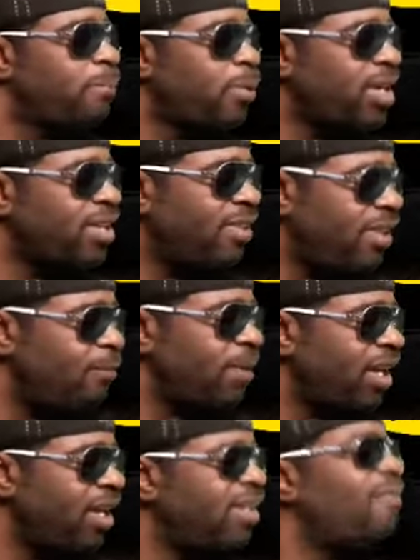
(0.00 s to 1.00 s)
bring them
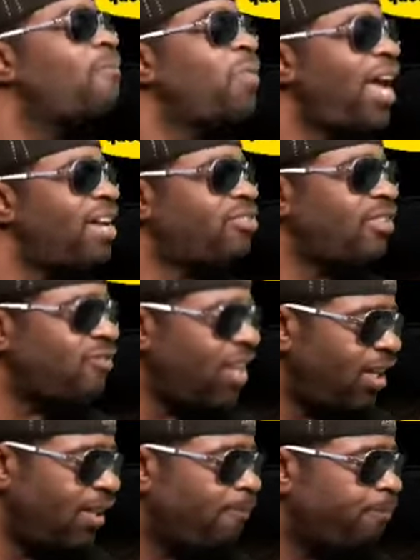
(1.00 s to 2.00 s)
in as the
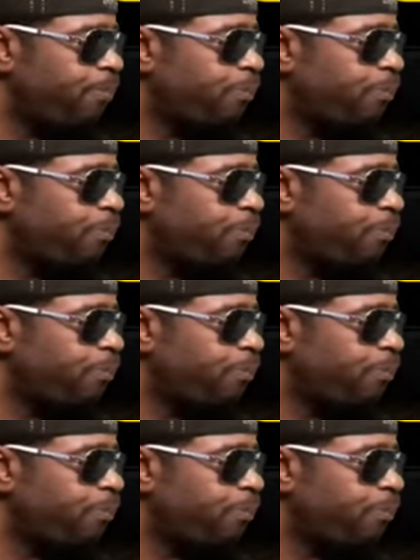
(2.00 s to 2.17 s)
villain.